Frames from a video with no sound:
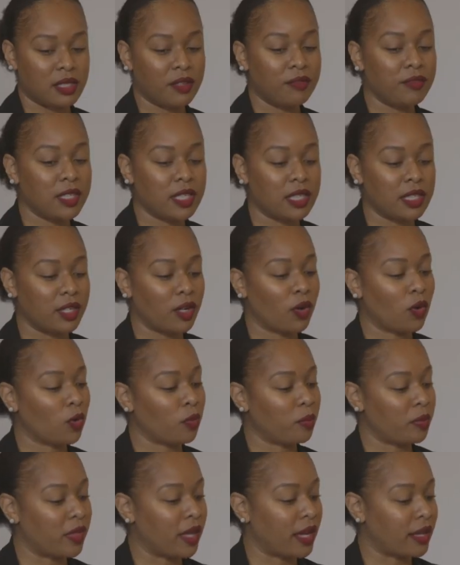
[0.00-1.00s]
Definitely
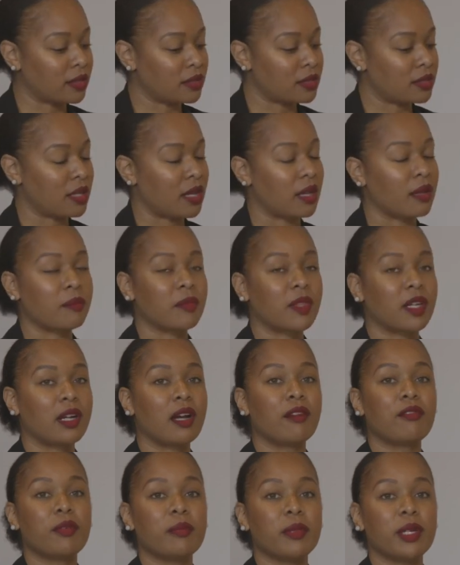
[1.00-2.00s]
hope that the
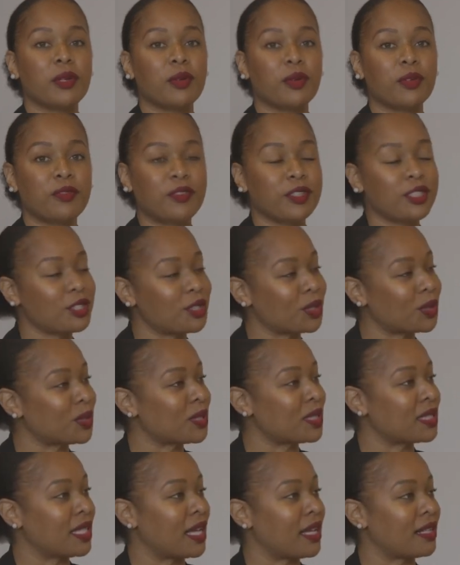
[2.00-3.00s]
government
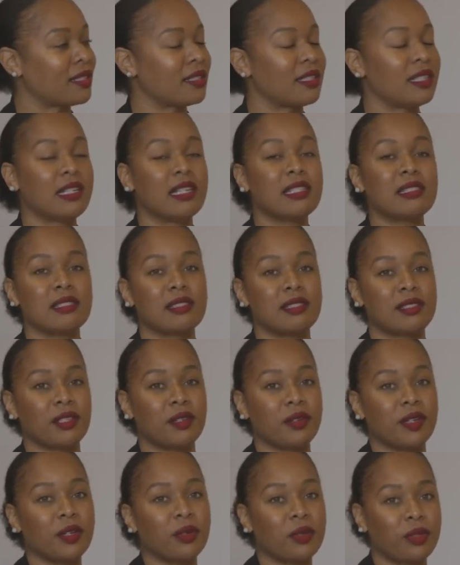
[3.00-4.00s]
officials and the
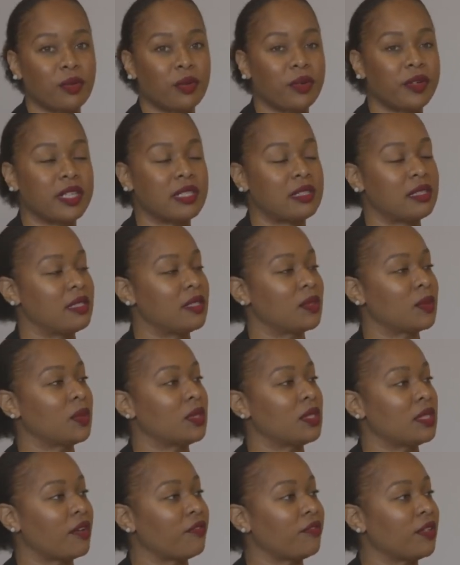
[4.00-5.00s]
necessary authorities will
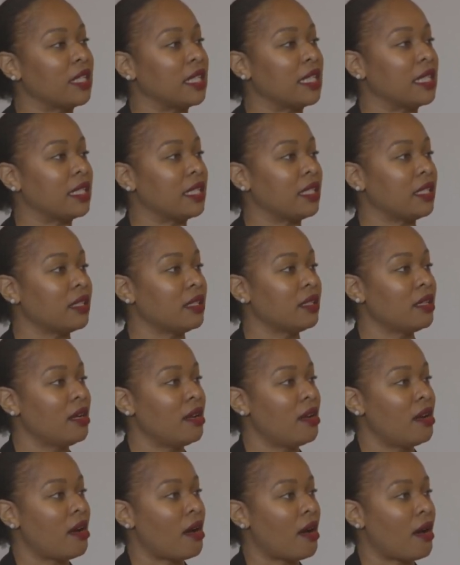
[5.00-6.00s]
definitely
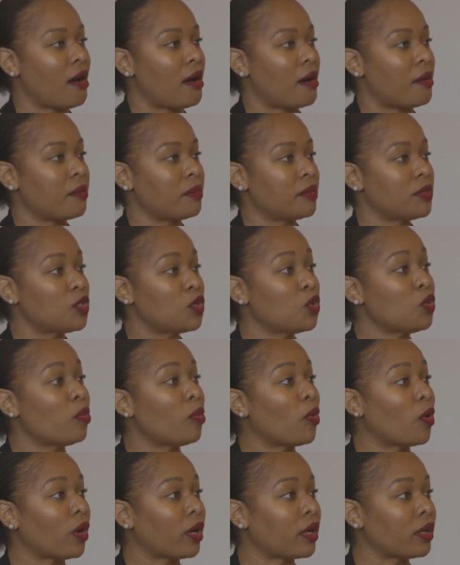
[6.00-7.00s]
do
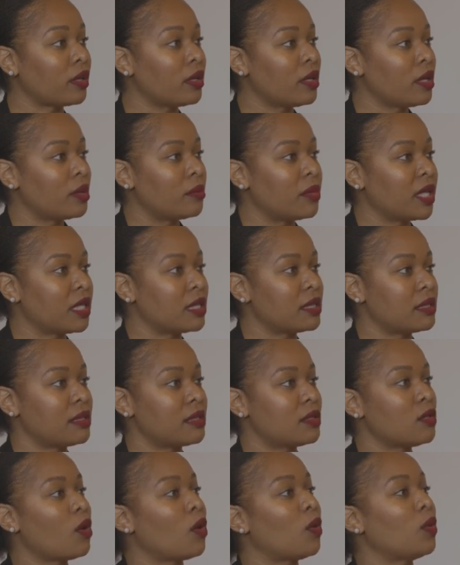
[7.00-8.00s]
more, because
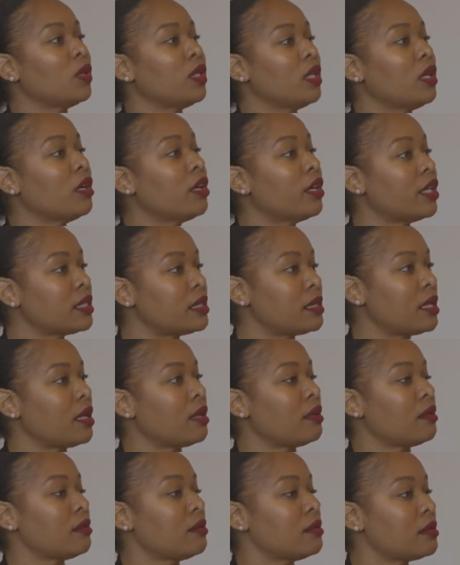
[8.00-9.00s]
it's not only
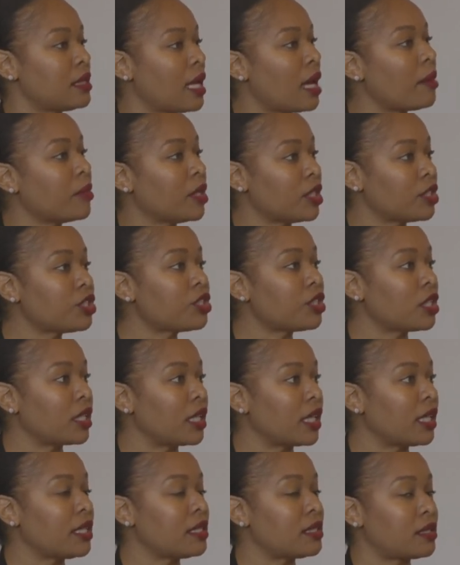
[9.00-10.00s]
hurting Zambia
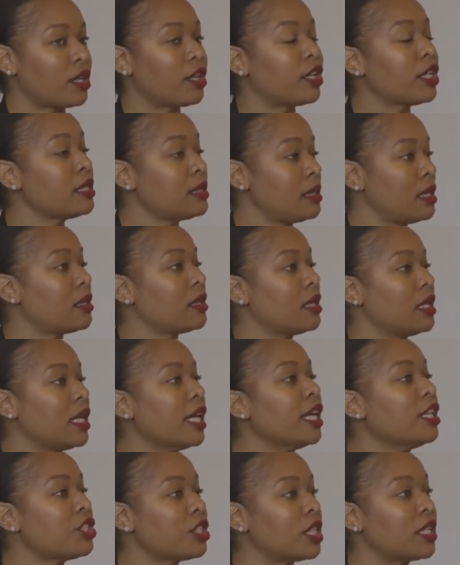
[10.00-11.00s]
Sugar, it's hurting the
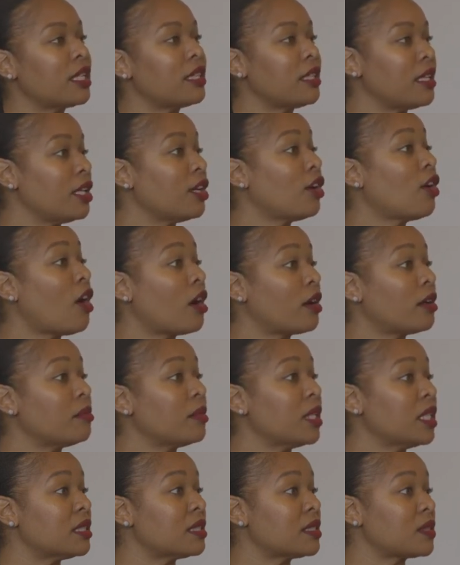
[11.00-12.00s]
nation and the
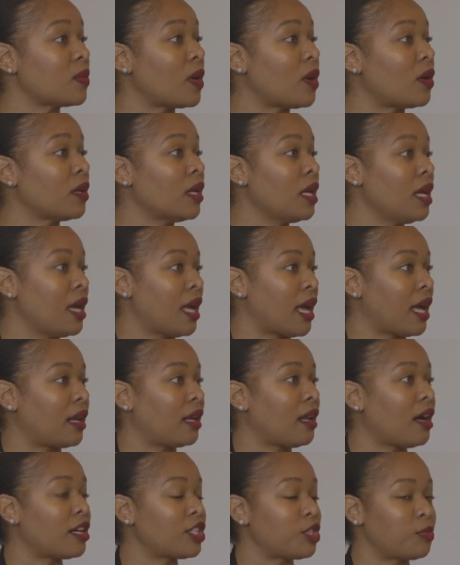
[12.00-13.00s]
economy as well at
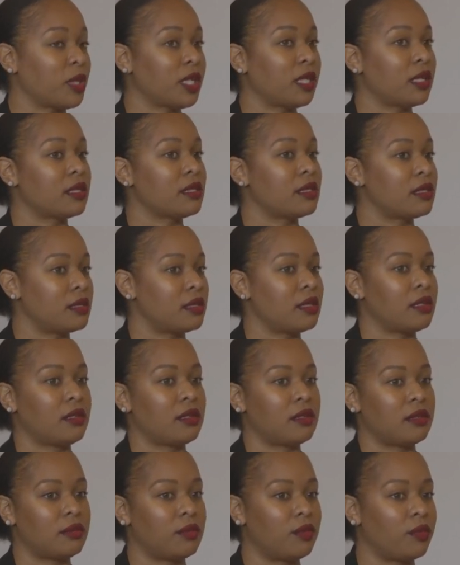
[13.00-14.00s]
large, because
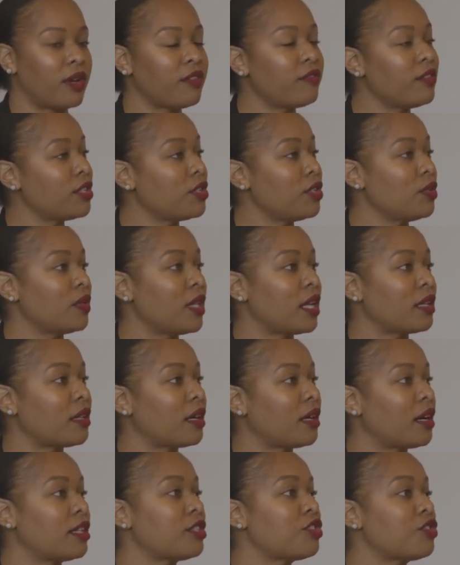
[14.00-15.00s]
the revenue that the
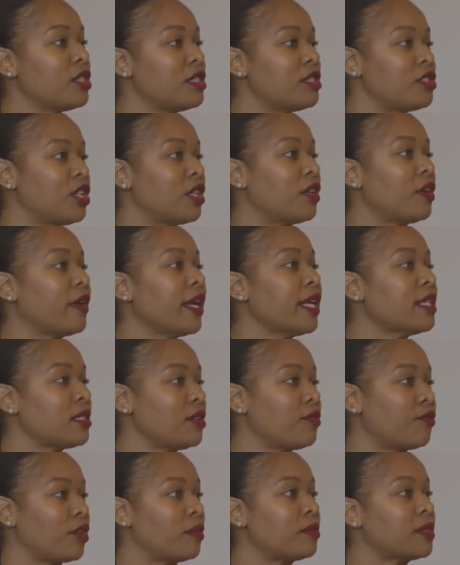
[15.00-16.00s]
country is
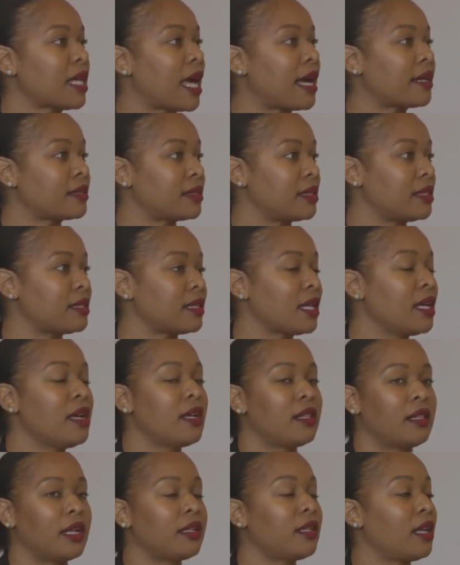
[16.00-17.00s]
generating from taxes
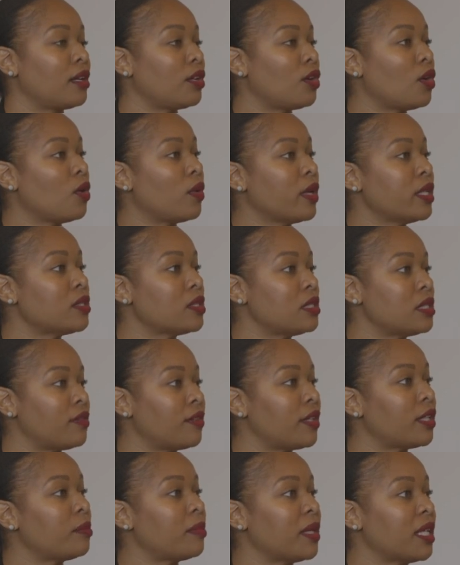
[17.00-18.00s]
that can go into
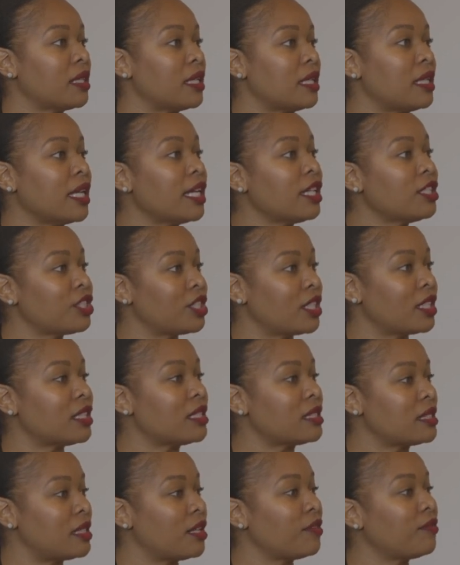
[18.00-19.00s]
developing the nation
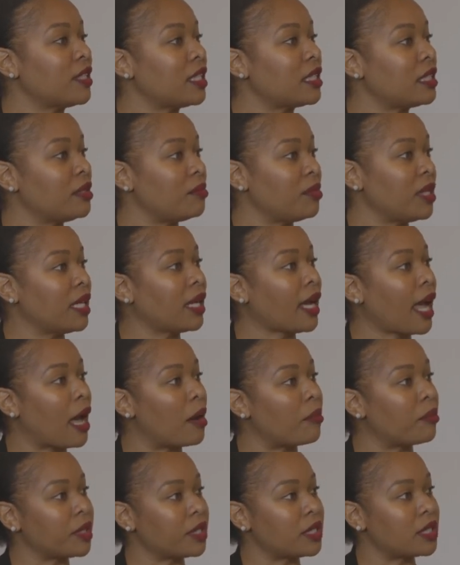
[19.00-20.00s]
is definitely being
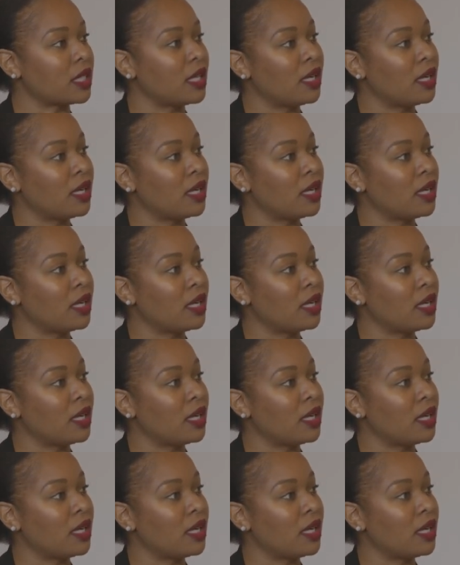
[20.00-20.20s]
hampered